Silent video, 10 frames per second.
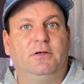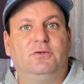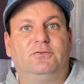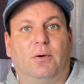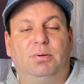
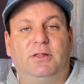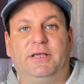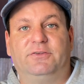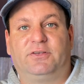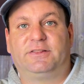So
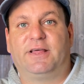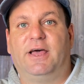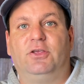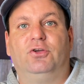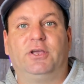please get
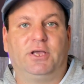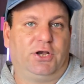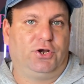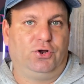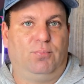that. You can
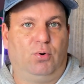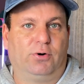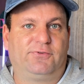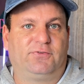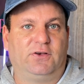get a new
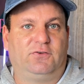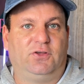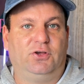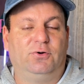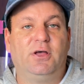board sent to
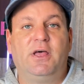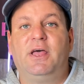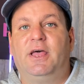you.